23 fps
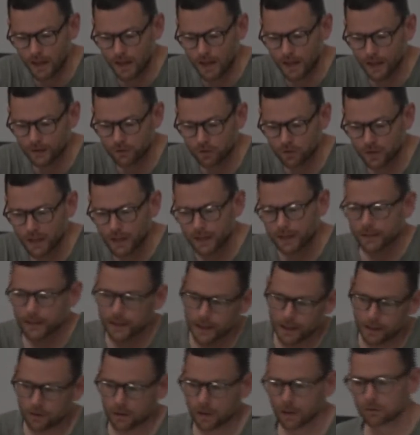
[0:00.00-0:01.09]
And today
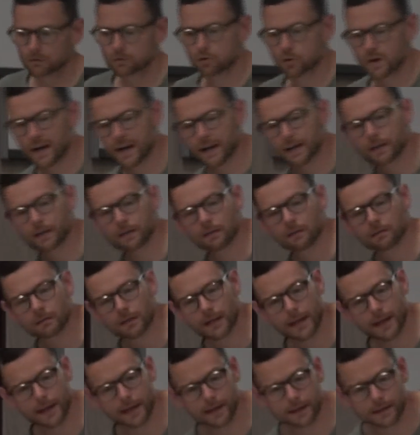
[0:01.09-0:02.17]
I'll try
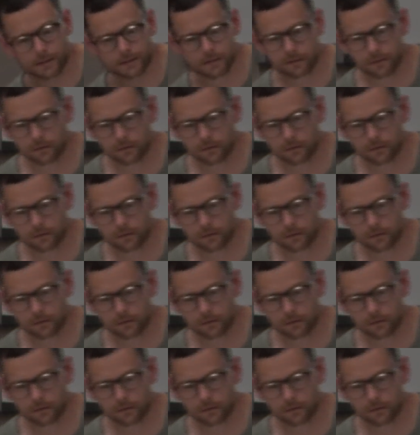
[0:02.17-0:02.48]
and